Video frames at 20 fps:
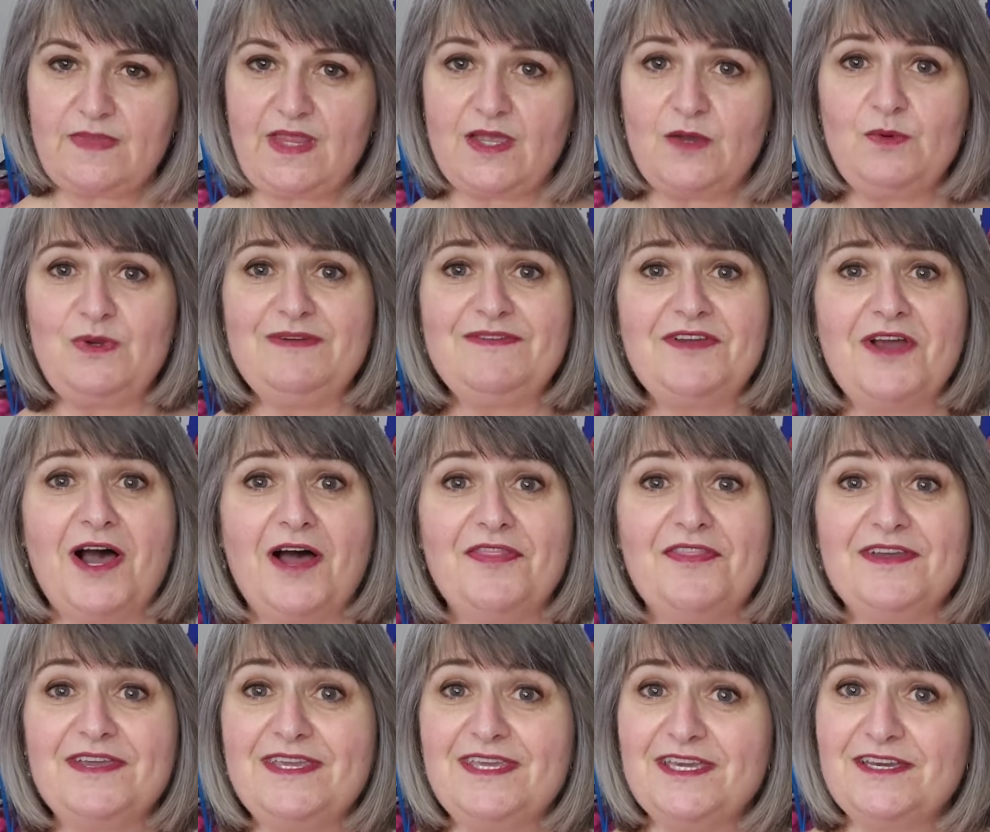We've got
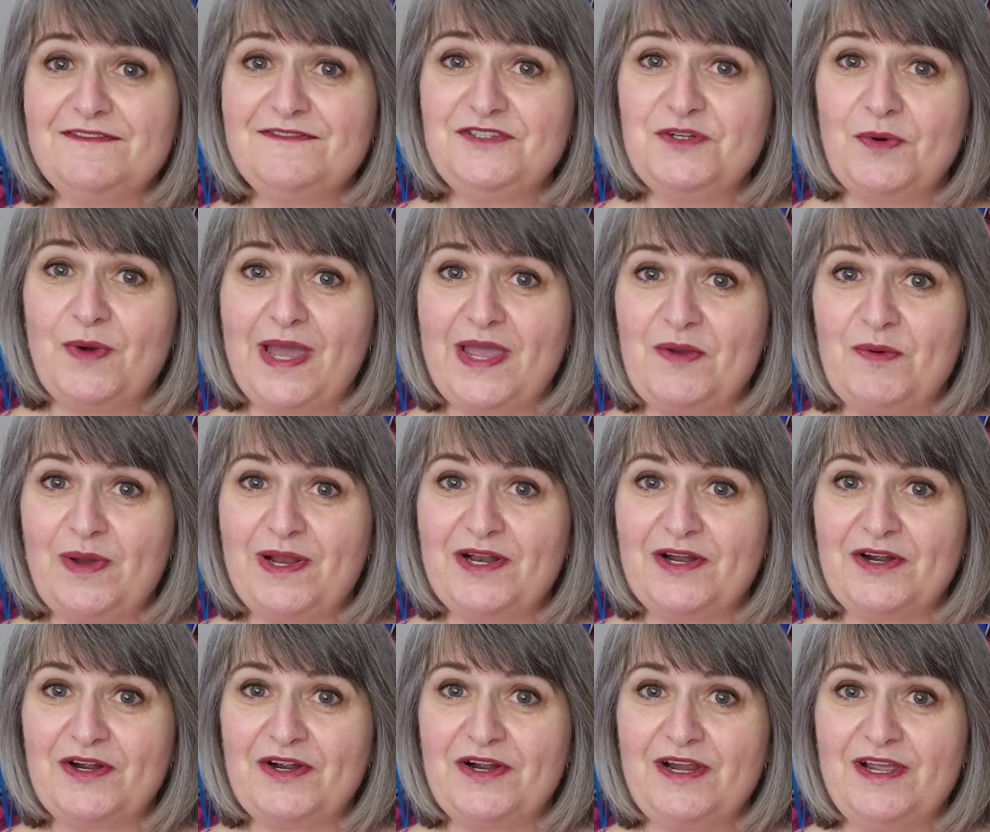the away
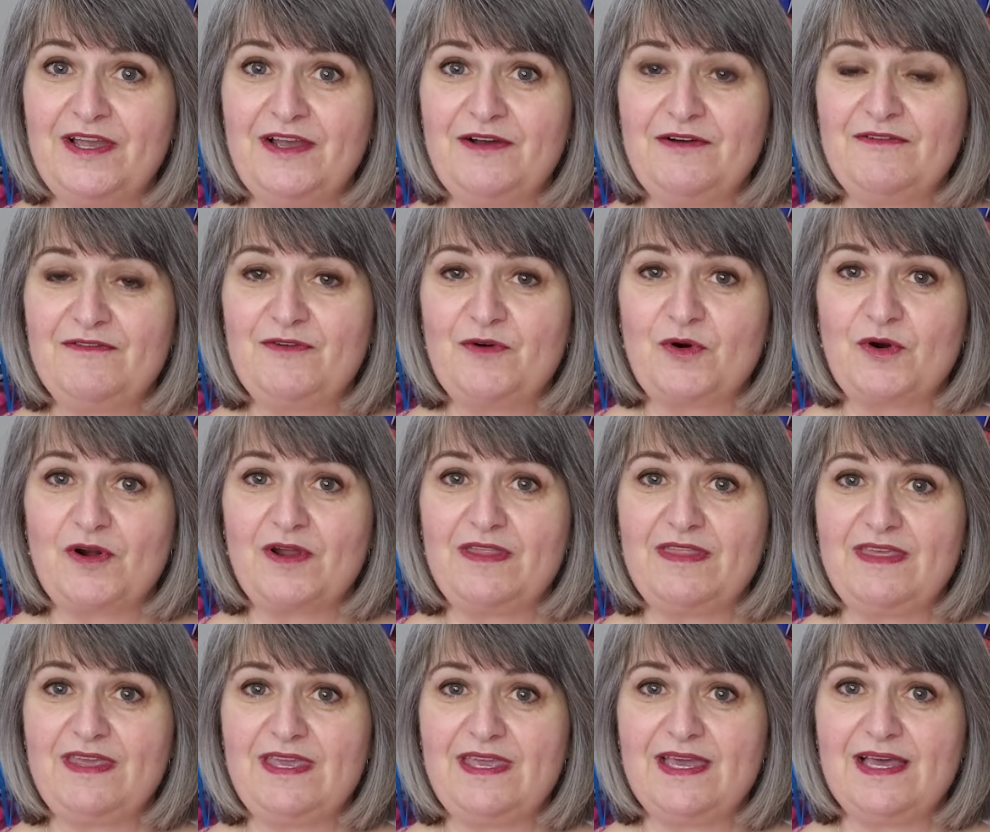winner for
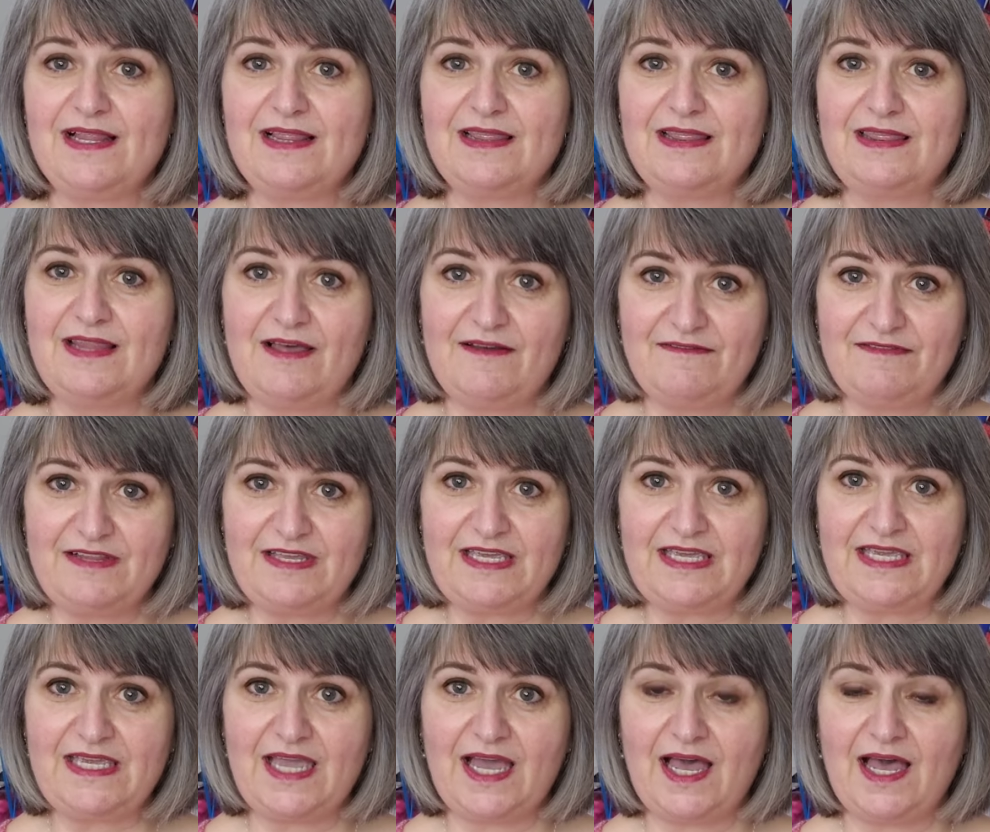the
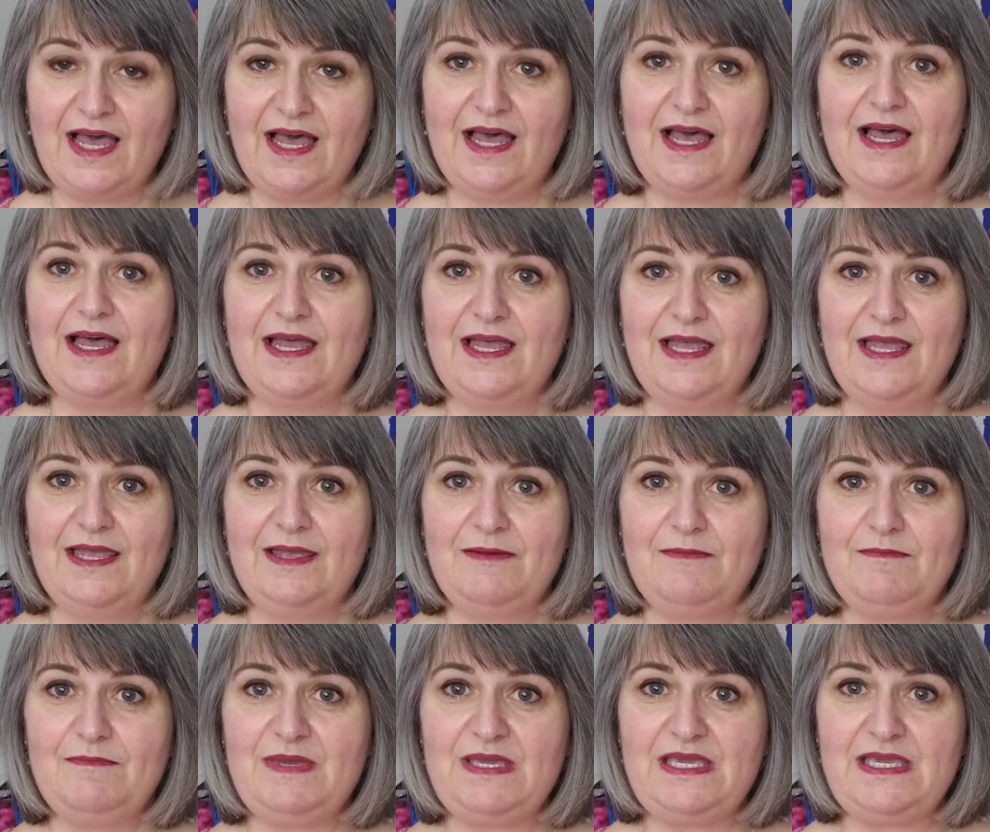lovely uh,
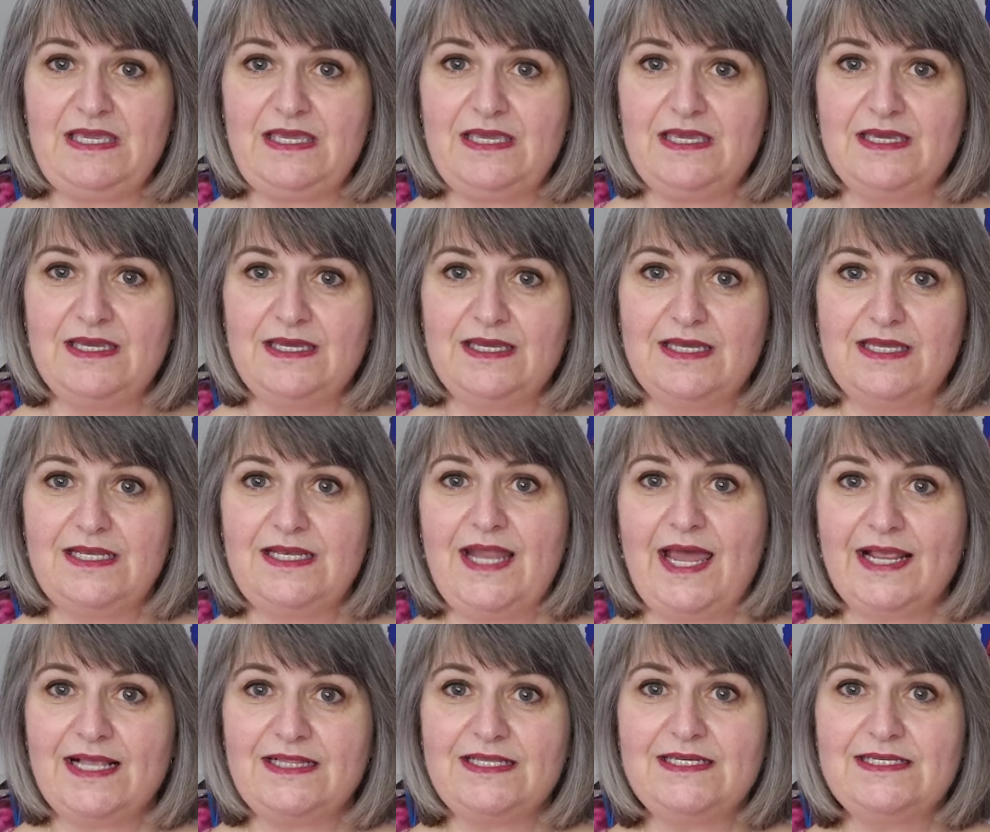B
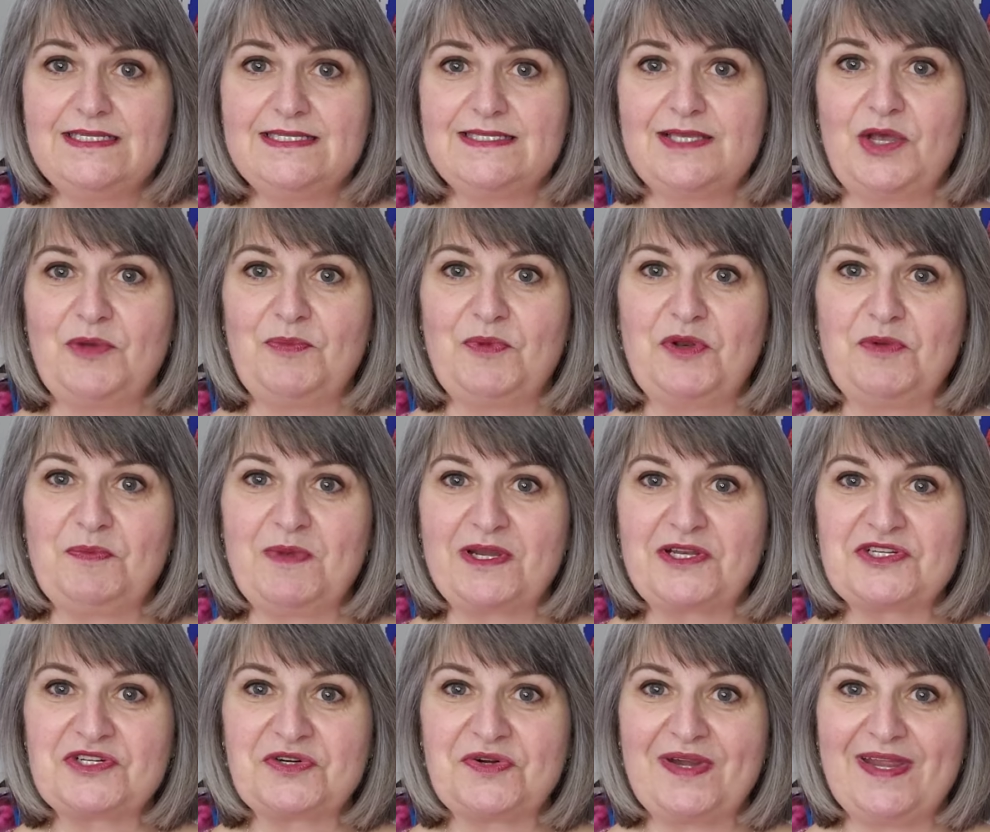necklace. I'll put a
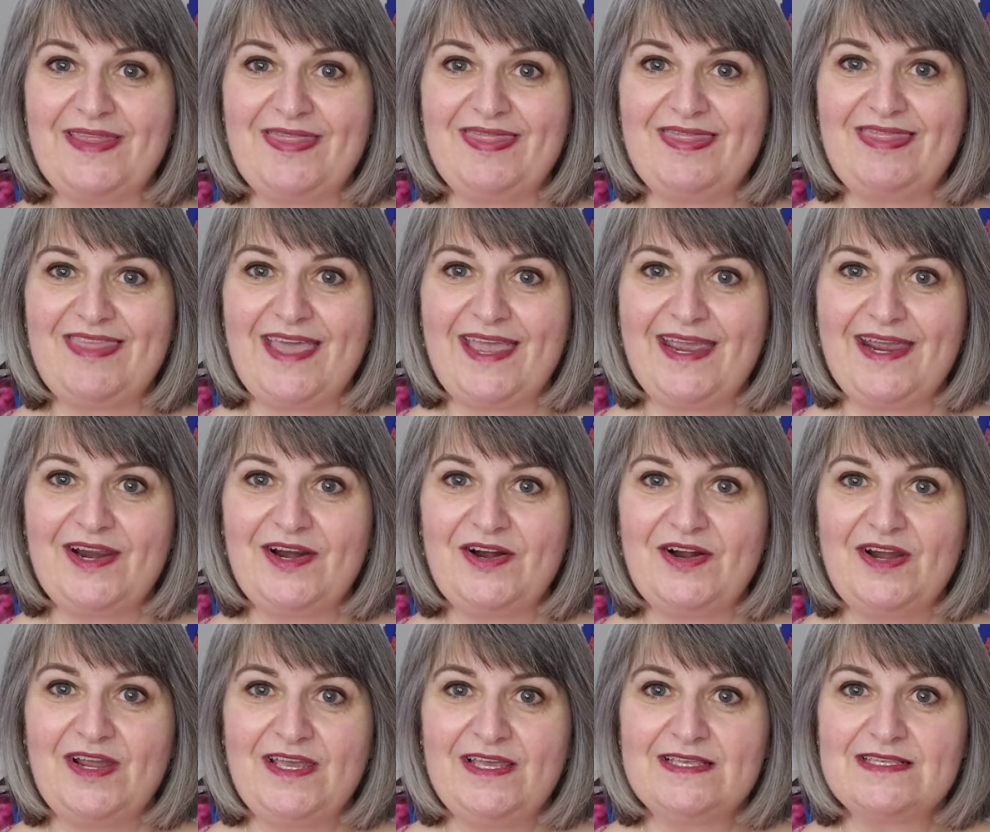picture in there.